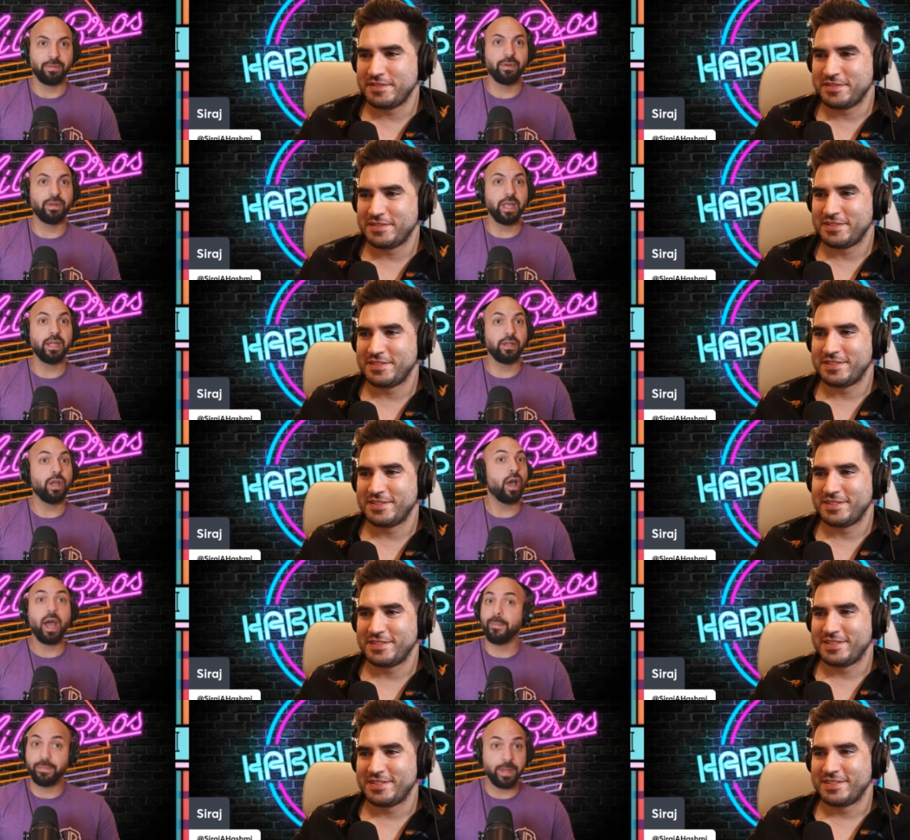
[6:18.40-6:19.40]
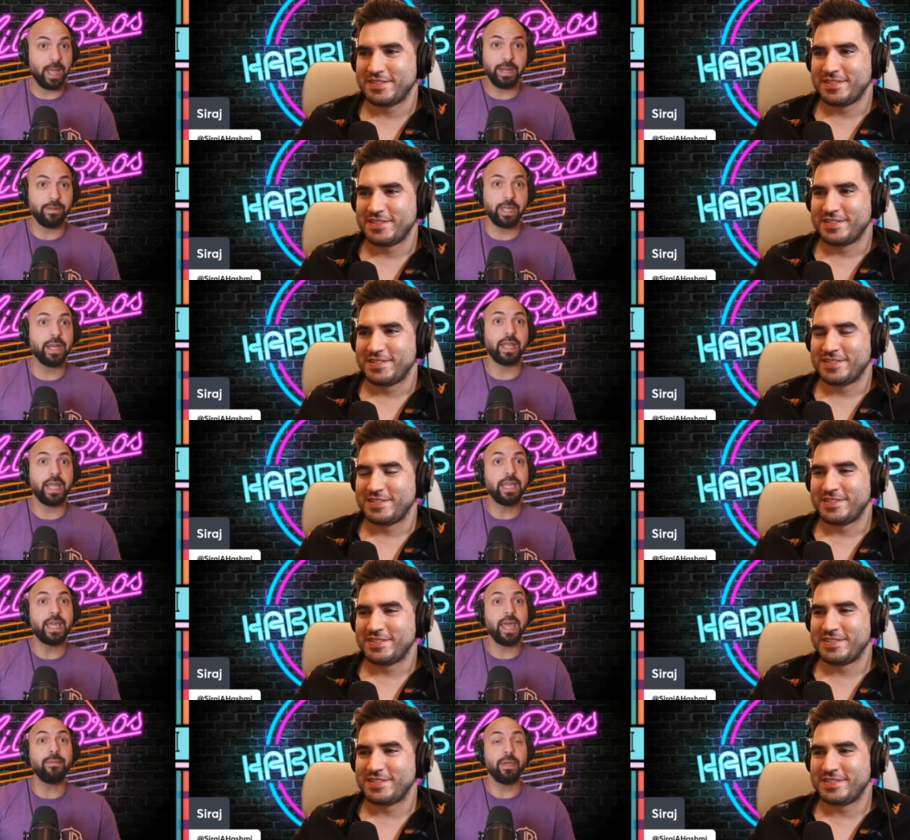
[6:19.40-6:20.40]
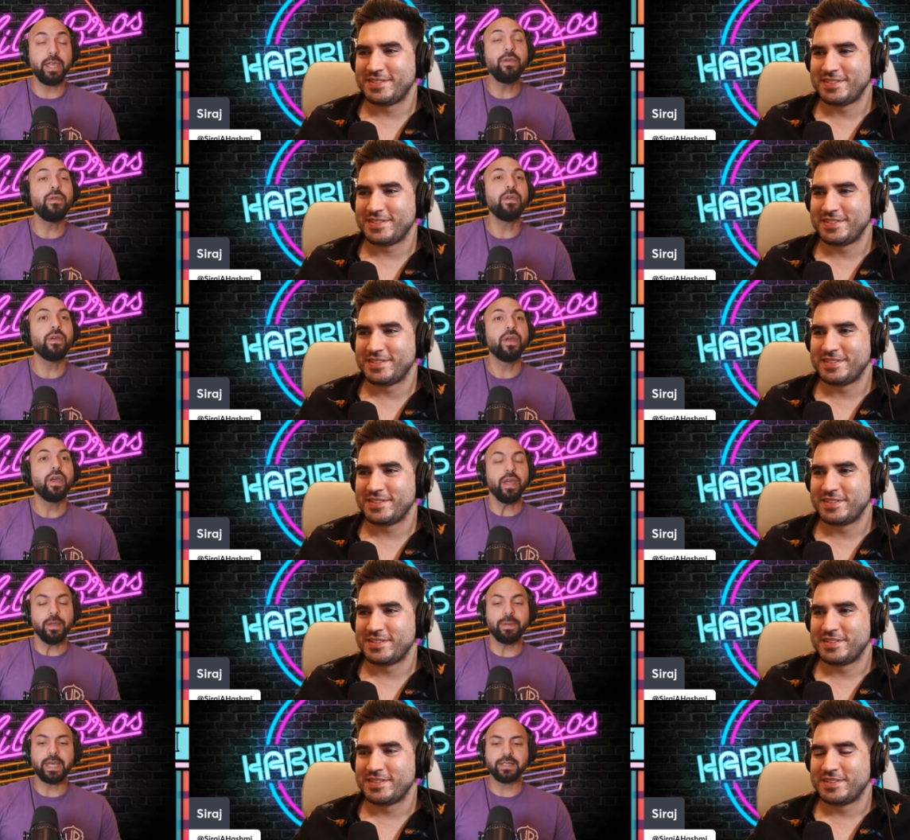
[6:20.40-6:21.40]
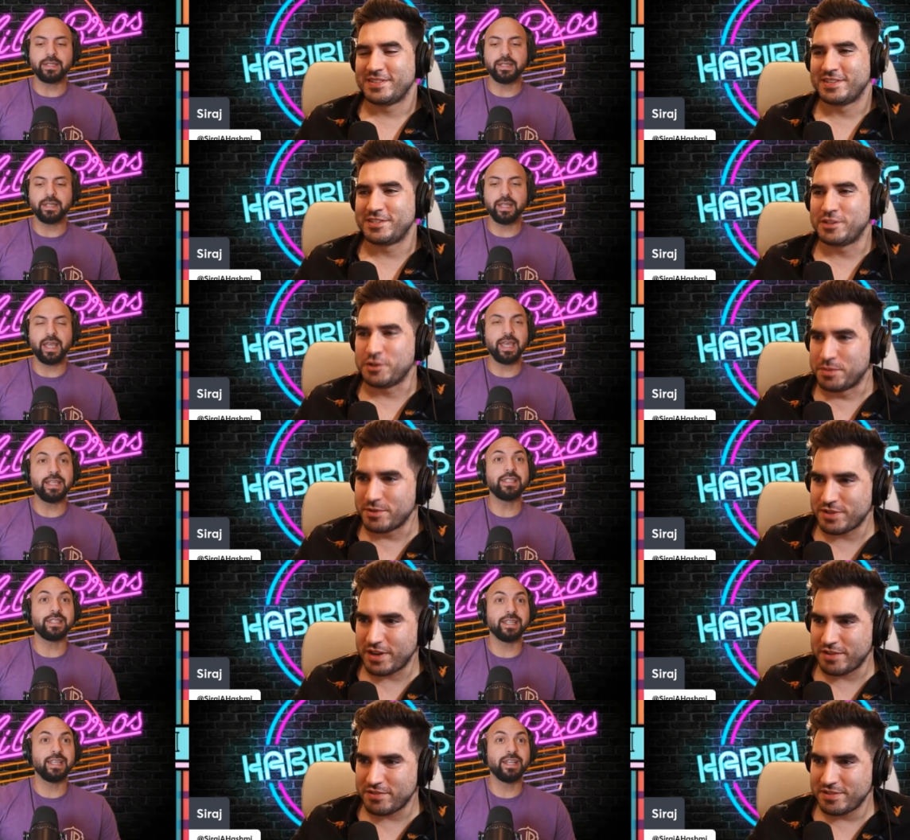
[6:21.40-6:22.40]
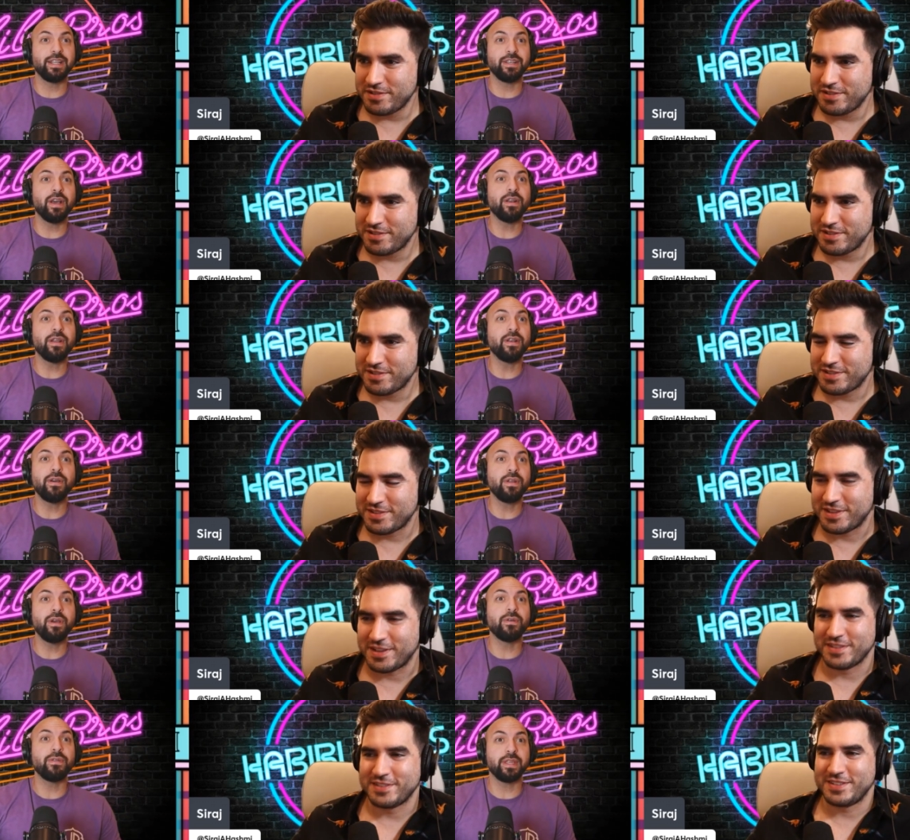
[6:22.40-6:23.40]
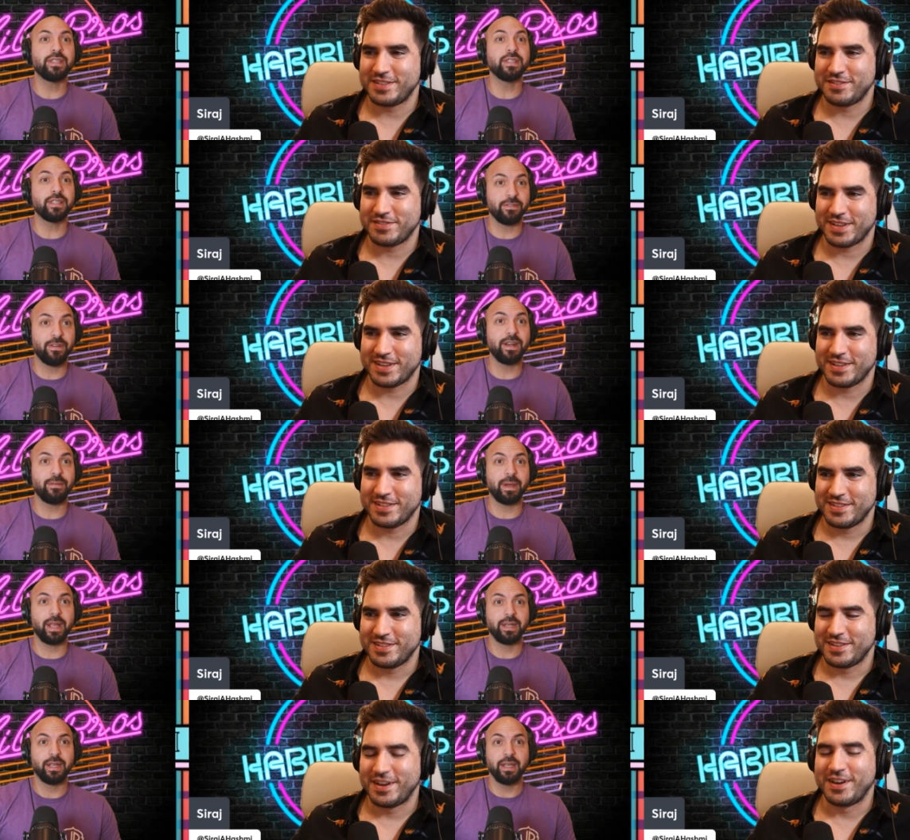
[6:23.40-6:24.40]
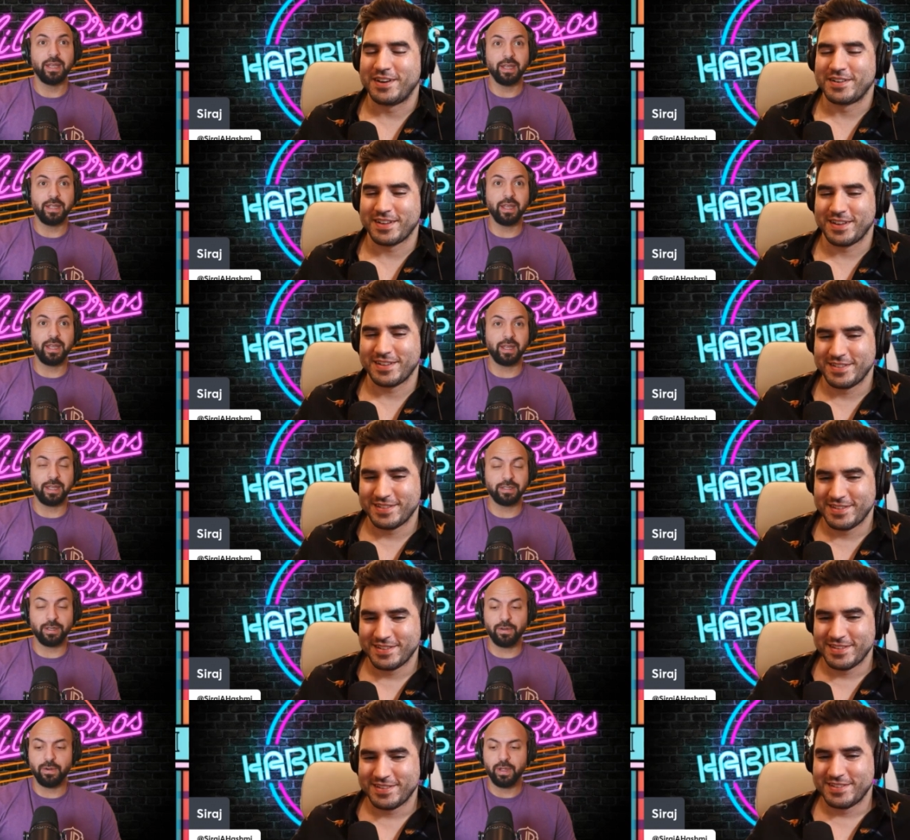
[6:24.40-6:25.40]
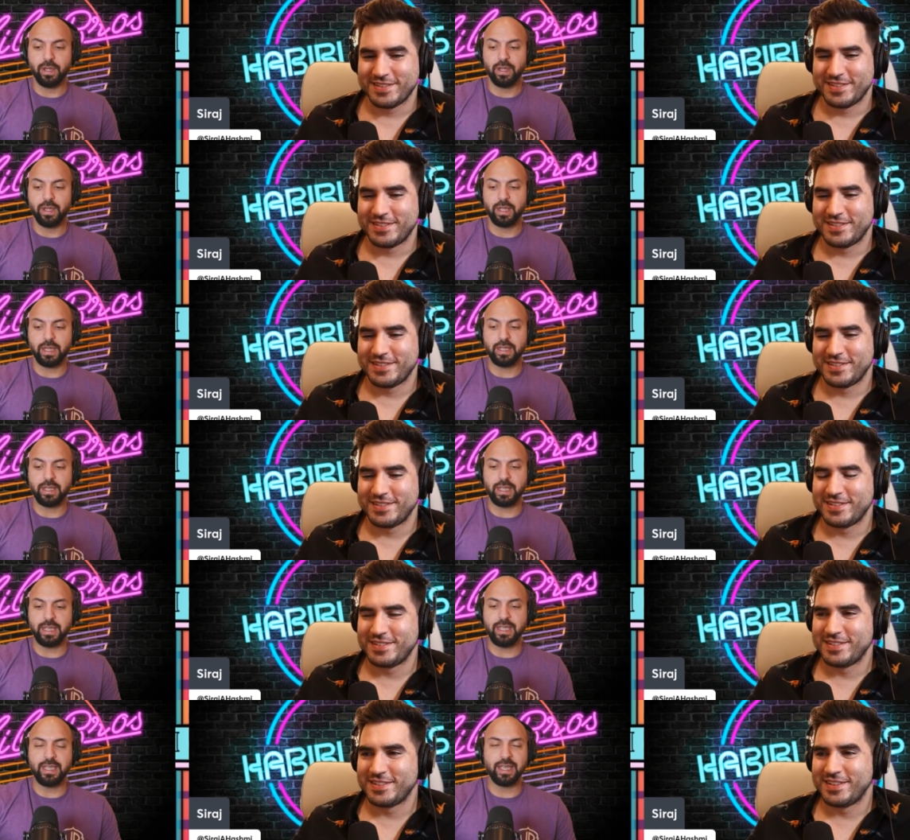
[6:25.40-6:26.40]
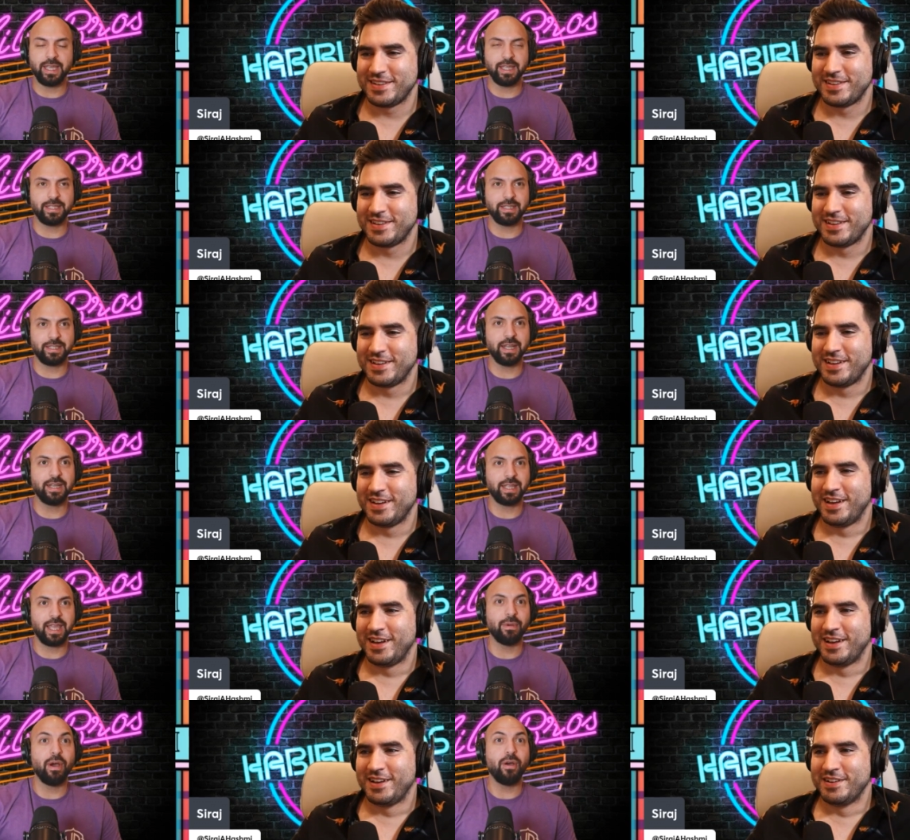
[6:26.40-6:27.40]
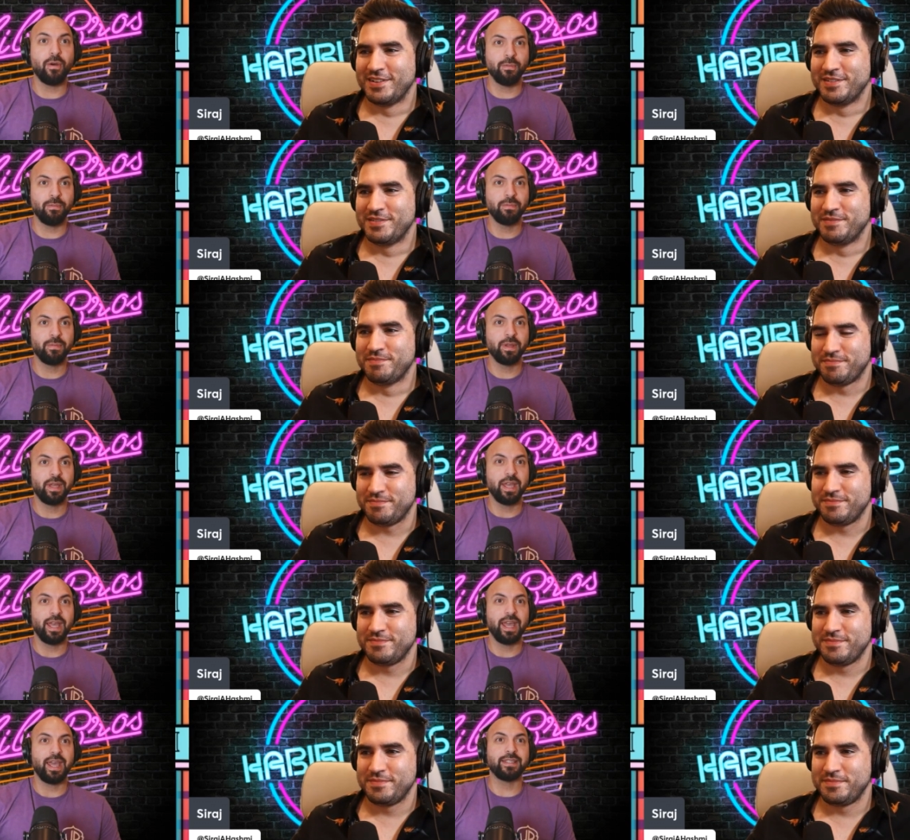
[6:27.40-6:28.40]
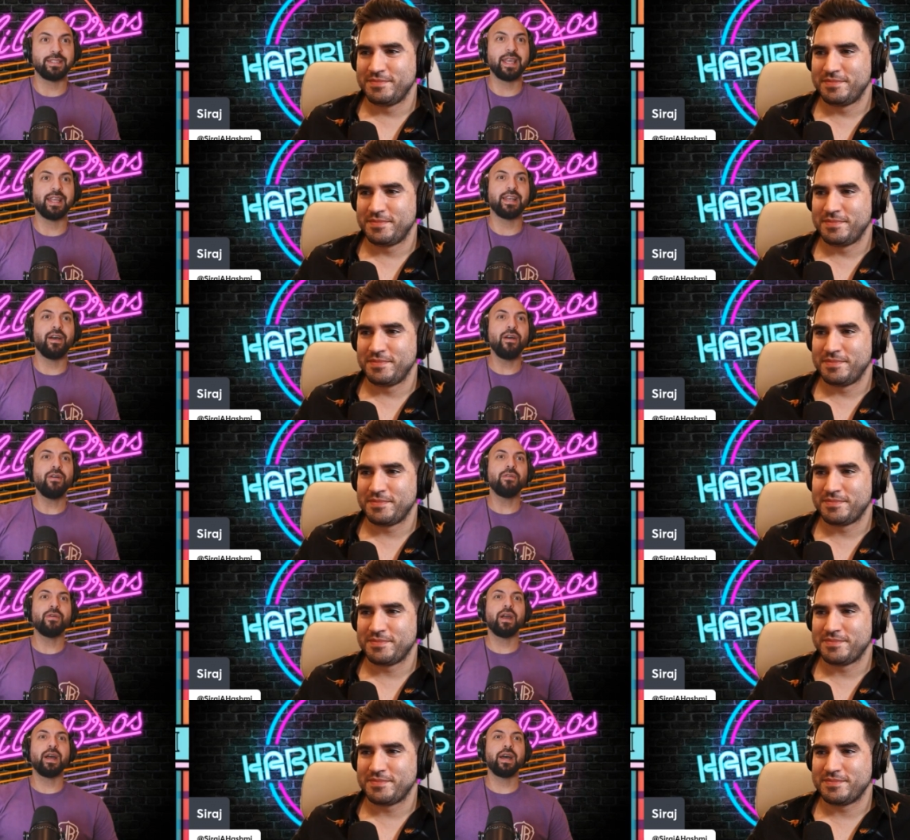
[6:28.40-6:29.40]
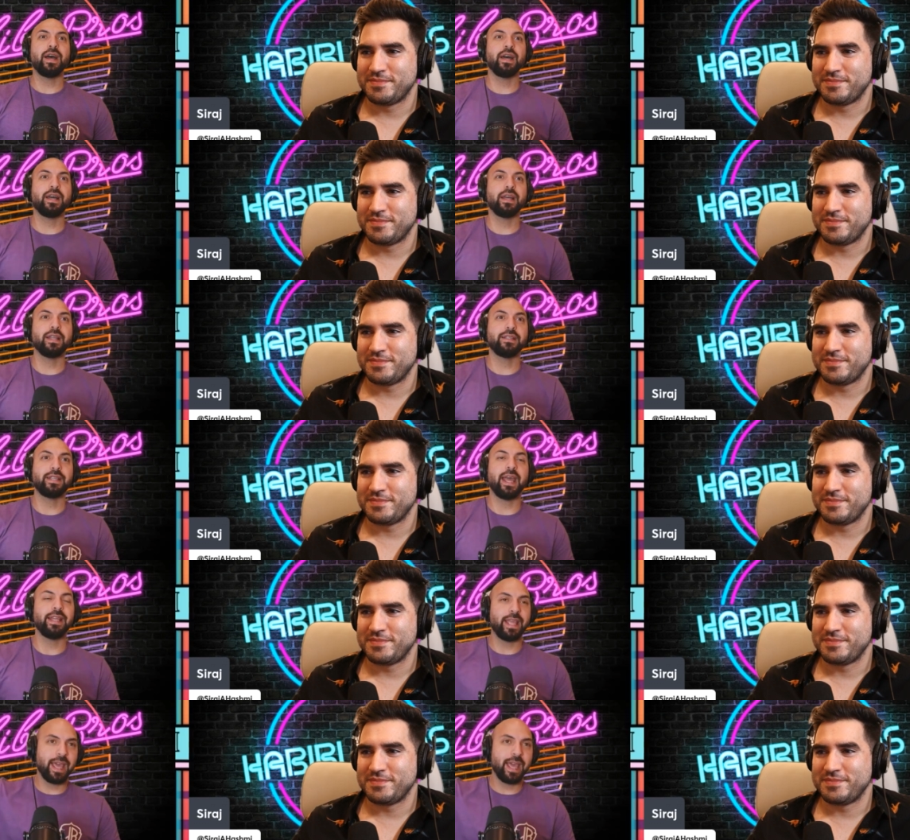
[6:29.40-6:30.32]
Speaker 1: I'm quote. Yeah, no, I'm not even kidding. He came. He because this is the Uber driver. No, no, no, no. no this, this, is, a guy. friend of mine.
Speaker 2: Oh, okay. Yeah.
Speaker 1: So he, he his son came home mm-hmm. and said, "Oh, uh, Dad,